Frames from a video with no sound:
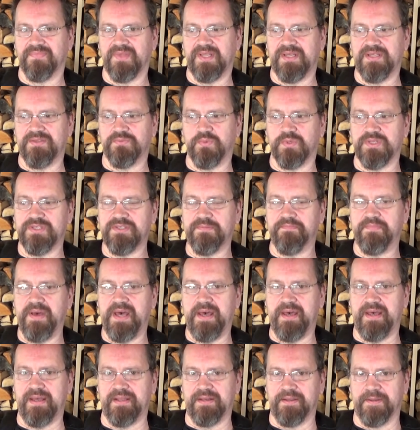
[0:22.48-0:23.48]
It was
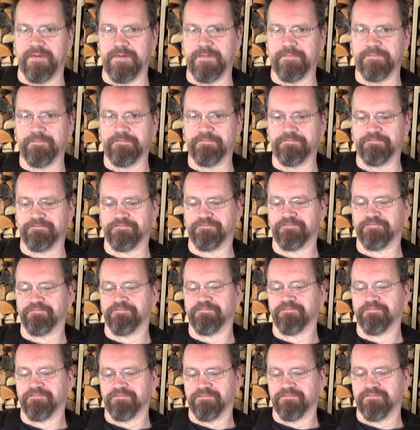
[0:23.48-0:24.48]
bad.
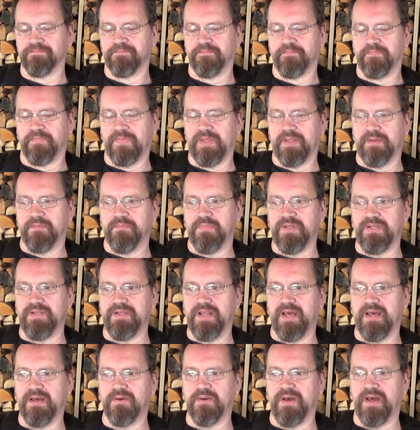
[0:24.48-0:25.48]
But
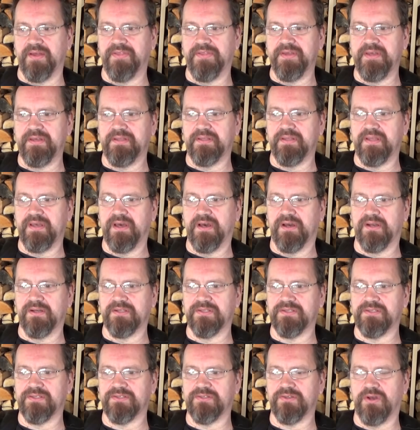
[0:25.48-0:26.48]
now I think they are
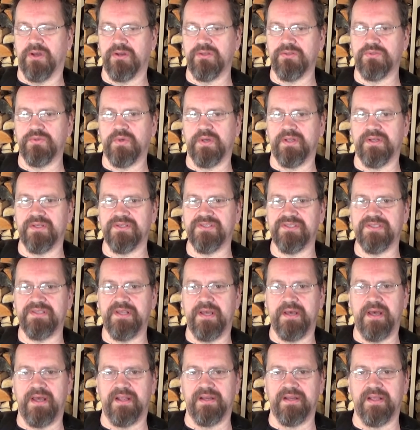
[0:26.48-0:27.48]
starting to
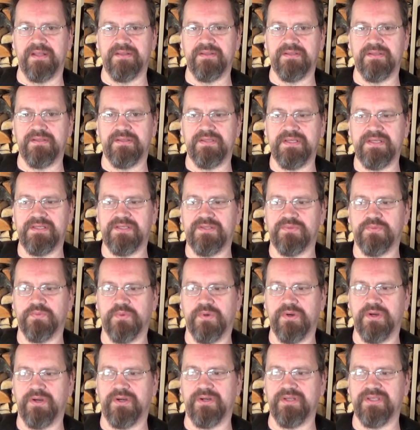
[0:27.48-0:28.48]
understand that this
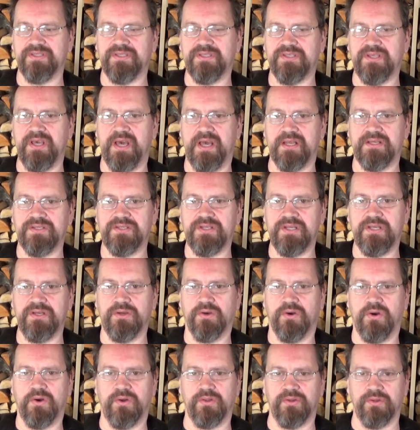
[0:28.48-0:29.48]
word is catching
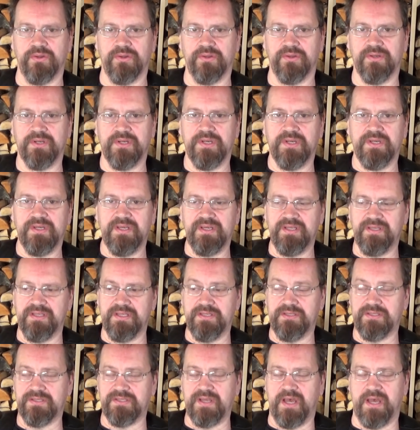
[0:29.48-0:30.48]
on in
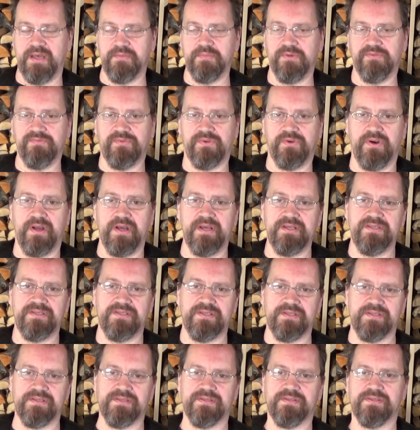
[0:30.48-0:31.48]
this time of
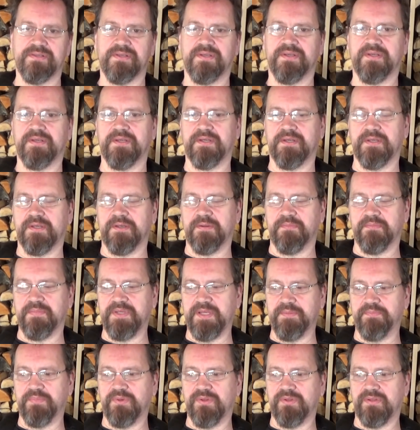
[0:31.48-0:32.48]
crisis.
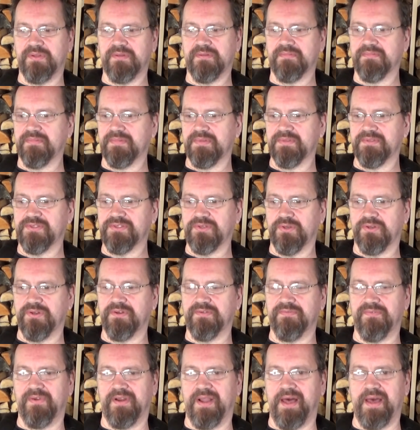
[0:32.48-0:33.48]
People sort
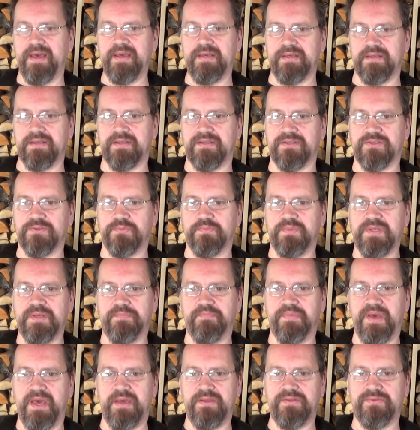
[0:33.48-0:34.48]
of like to be
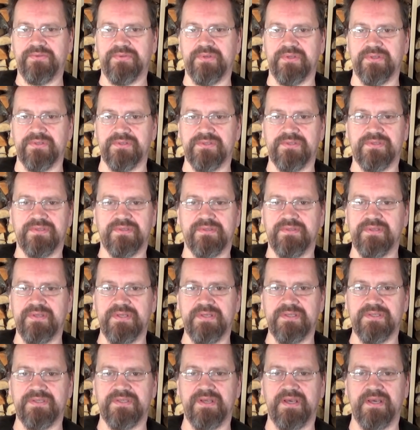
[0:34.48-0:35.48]
patriots
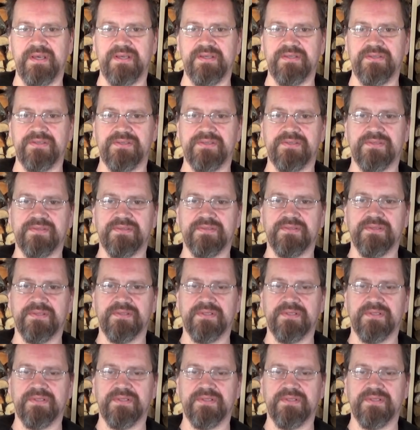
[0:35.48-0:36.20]
these days.